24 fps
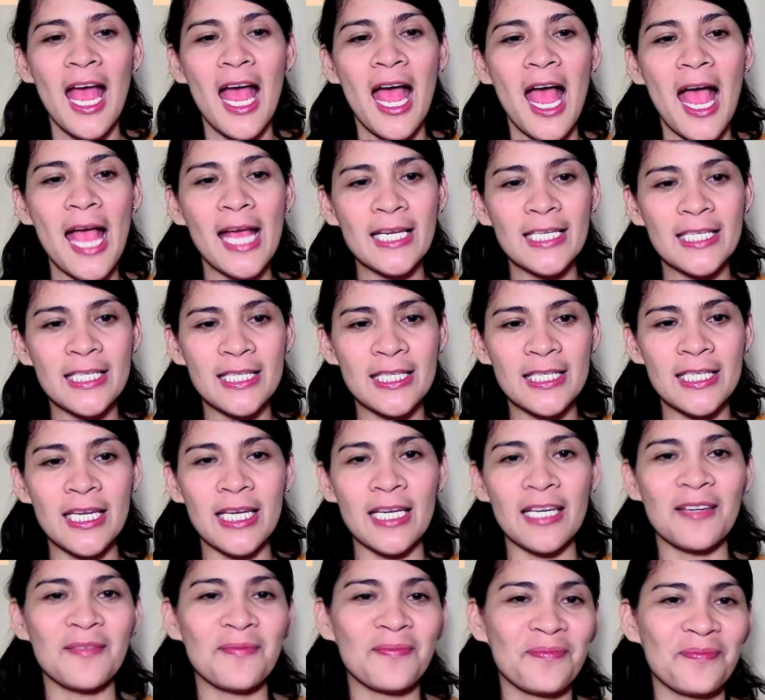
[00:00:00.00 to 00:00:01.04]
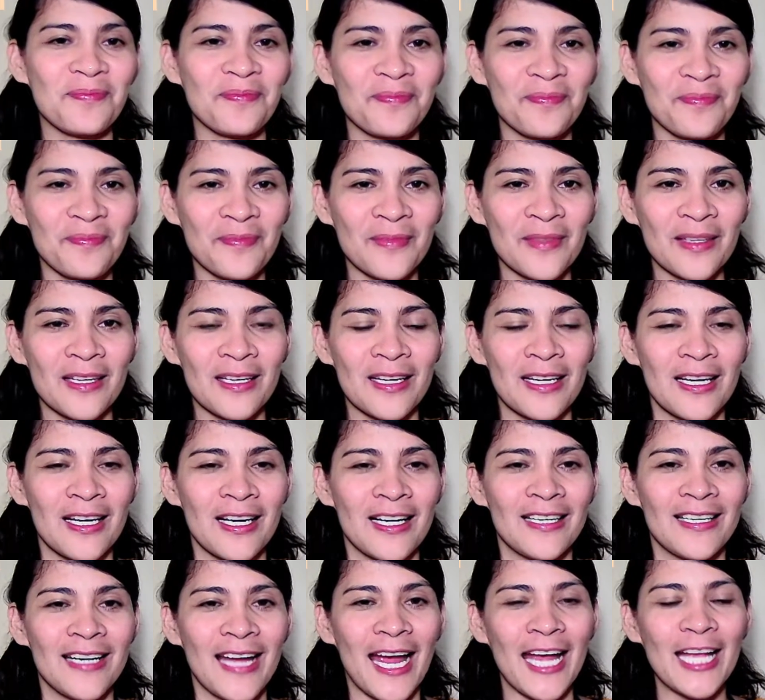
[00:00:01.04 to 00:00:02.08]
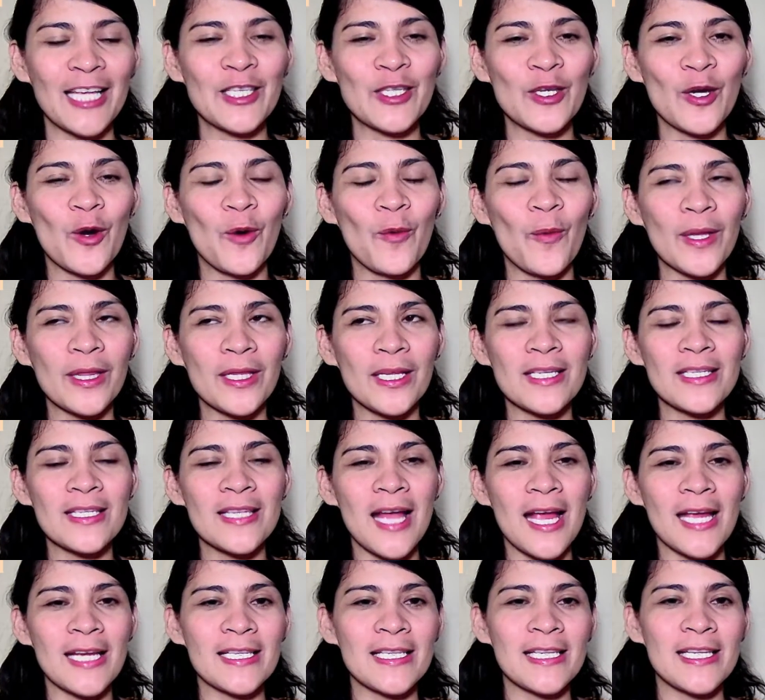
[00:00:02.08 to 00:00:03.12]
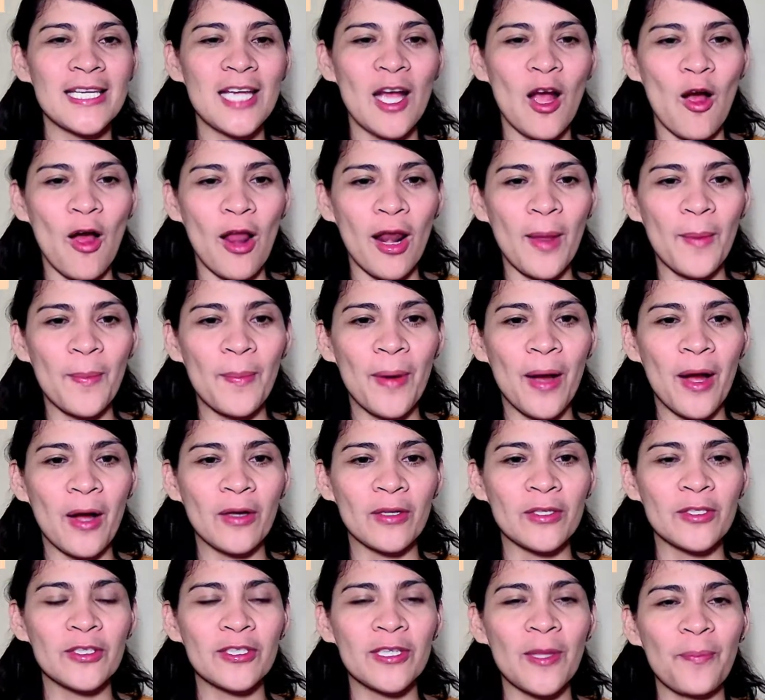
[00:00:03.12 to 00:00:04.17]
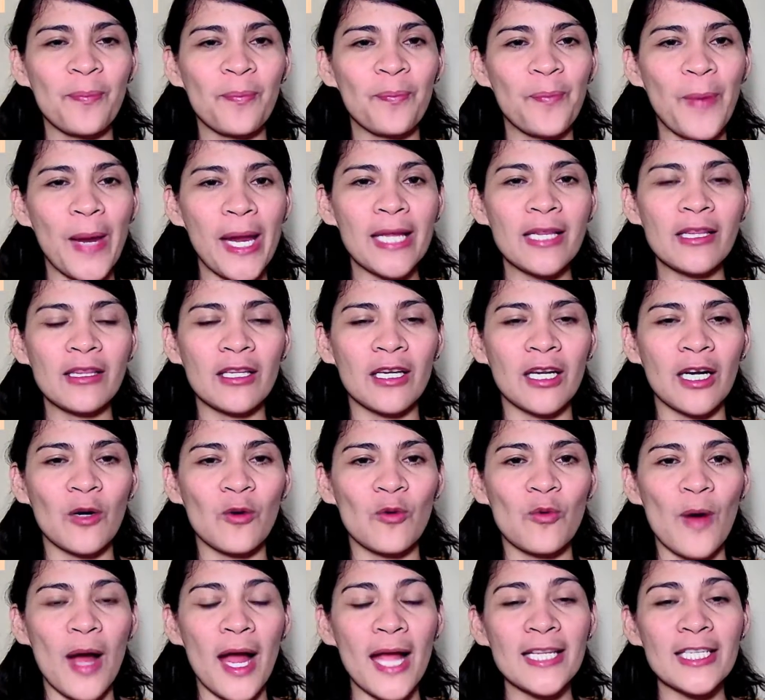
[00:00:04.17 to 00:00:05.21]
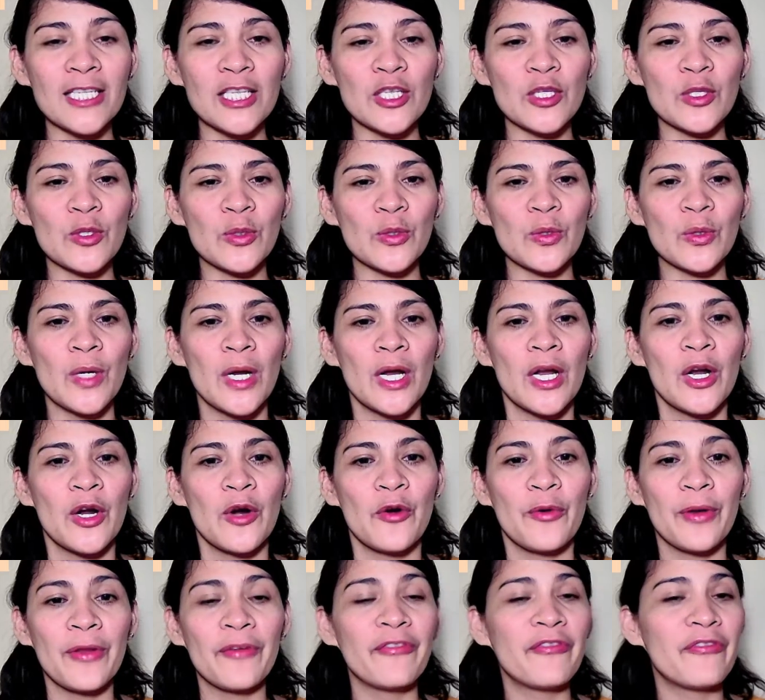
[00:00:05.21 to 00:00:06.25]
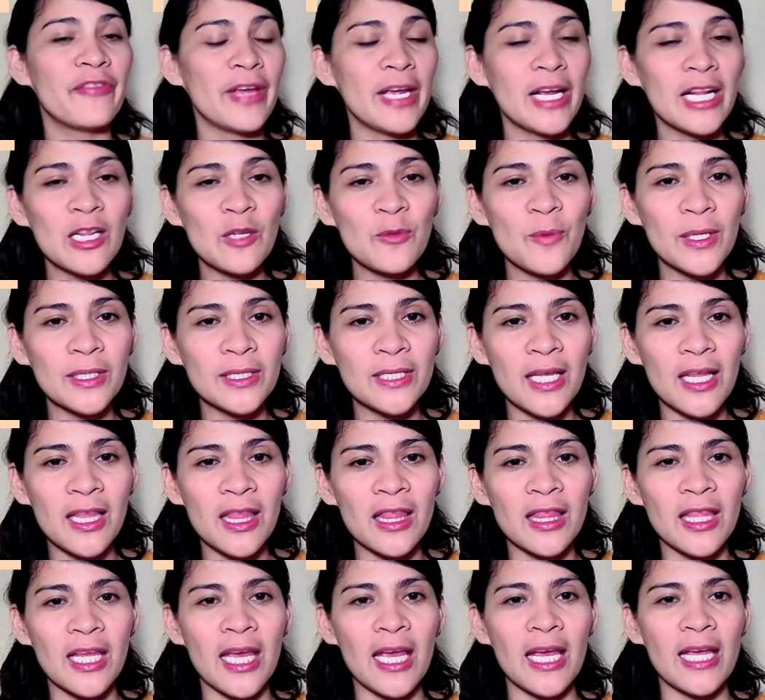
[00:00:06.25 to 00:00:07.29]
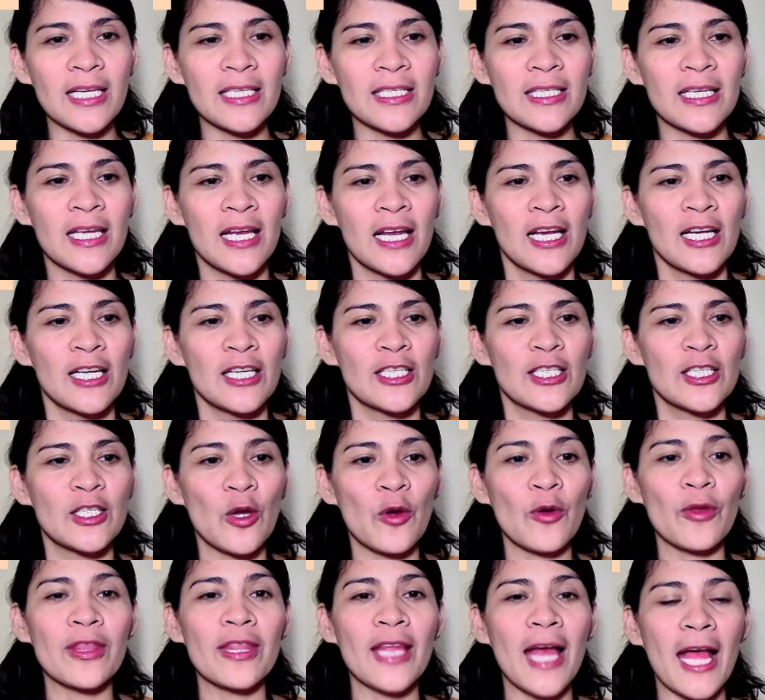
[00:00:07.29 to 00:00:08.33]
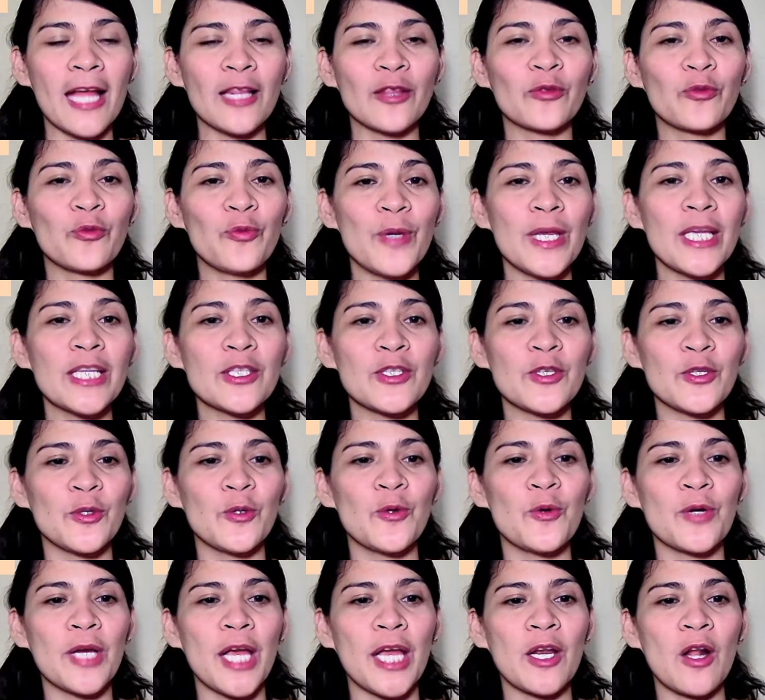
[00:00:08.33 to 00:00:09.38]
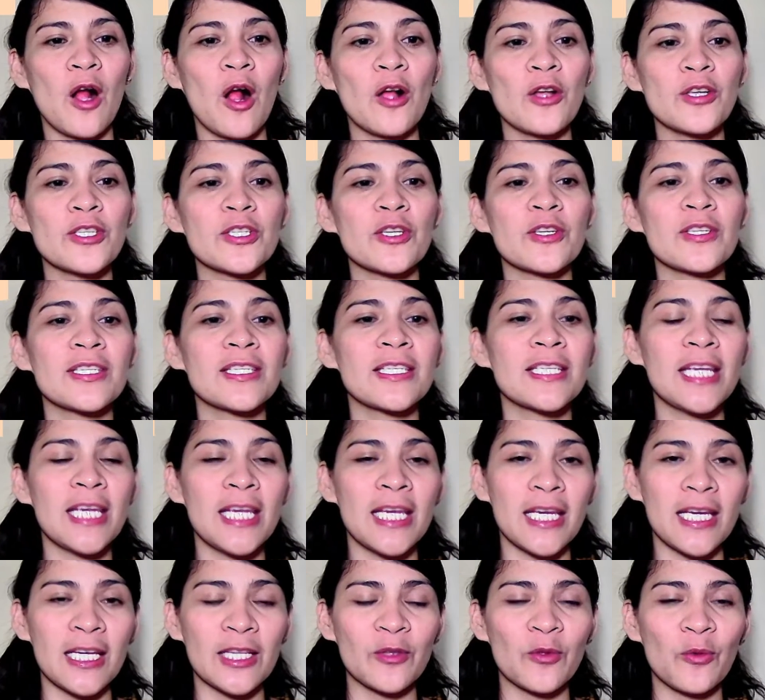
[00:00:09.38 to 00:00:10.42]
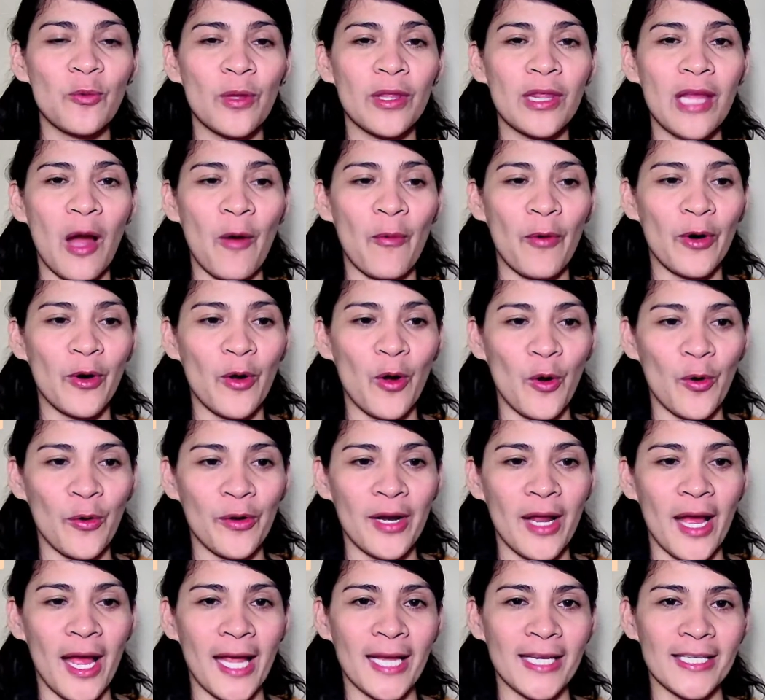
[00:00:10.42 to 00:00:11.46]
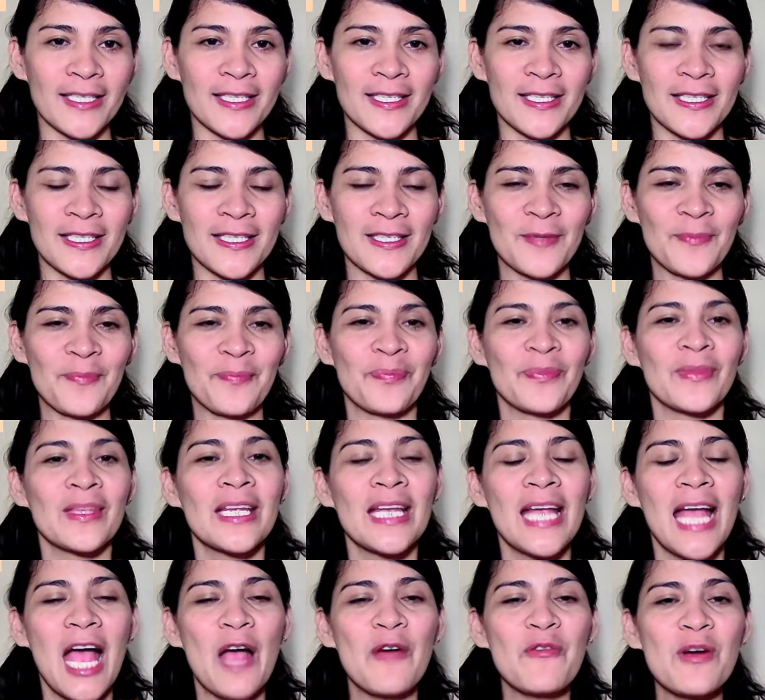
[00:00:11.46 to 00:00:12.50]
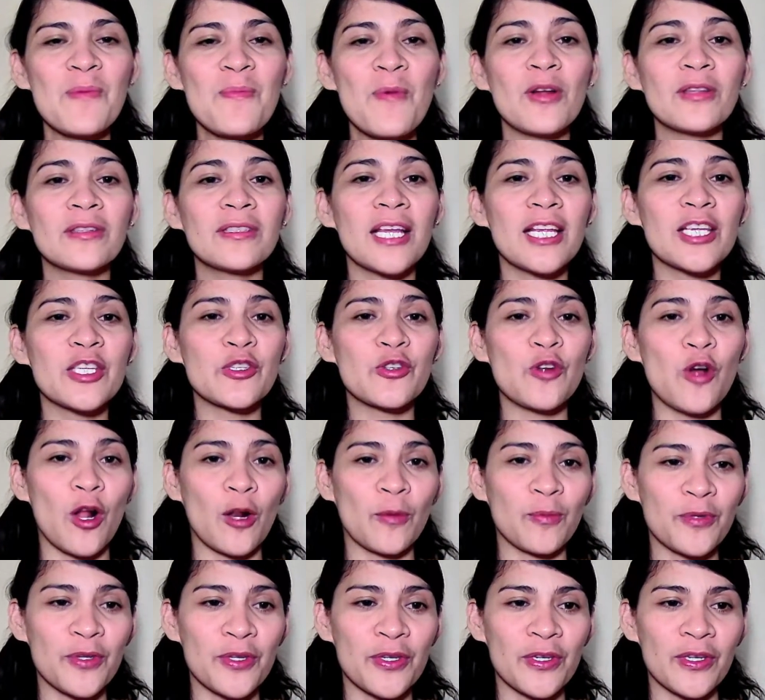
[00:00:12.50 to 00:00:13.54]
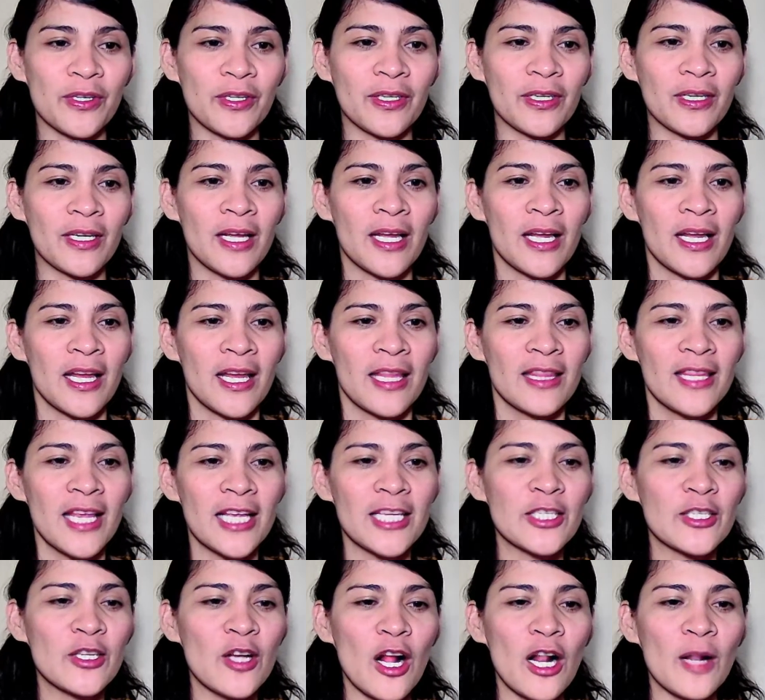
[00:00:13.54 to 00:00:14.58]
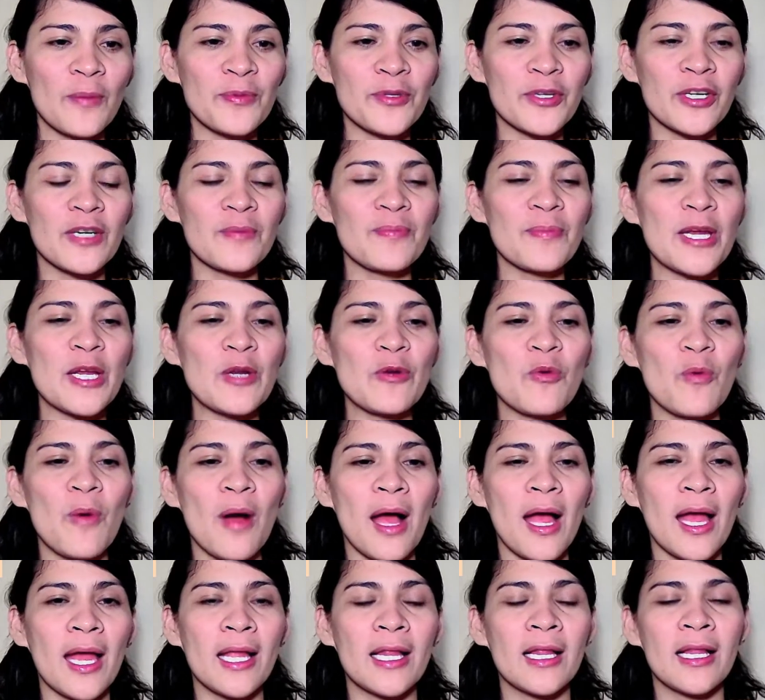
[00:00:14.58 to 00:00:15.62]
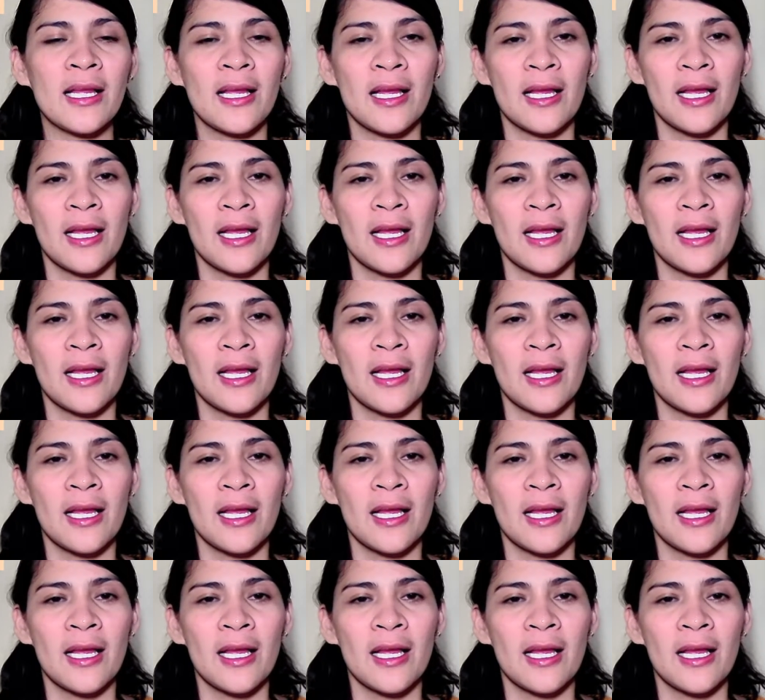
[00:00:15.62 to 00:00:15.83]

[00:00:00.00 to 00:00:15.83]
I see. Right? So what is the idea all about? So the painter wants to reveal what he thinks so that we too can also see it with our own eyes. How about the sculpture? The sculpture, meanwhile,